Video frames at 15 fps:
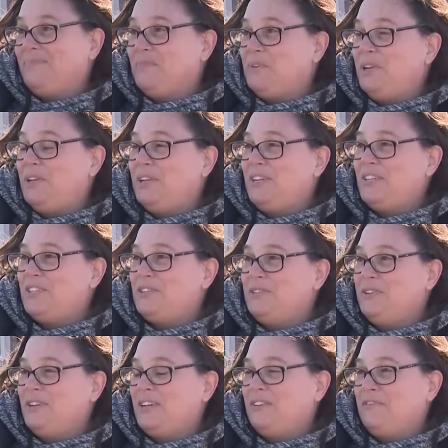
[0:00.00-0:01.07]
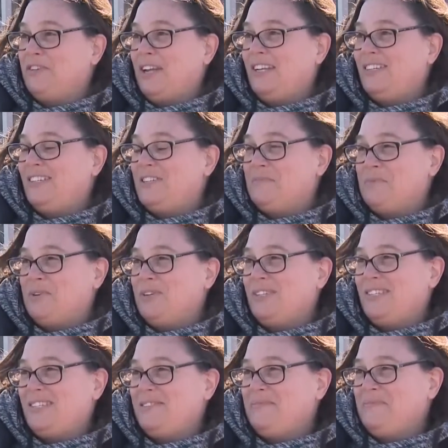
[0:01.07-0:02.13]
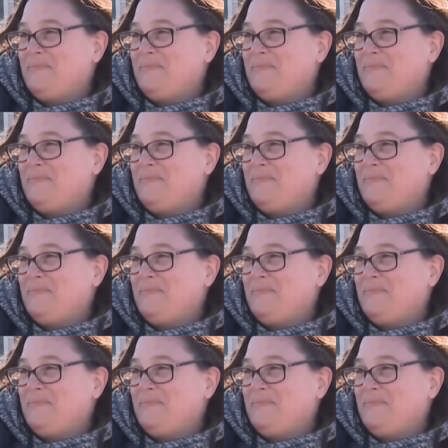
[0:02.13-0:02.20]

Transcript: what are you going to do? Are you going to fight Tim Hortons?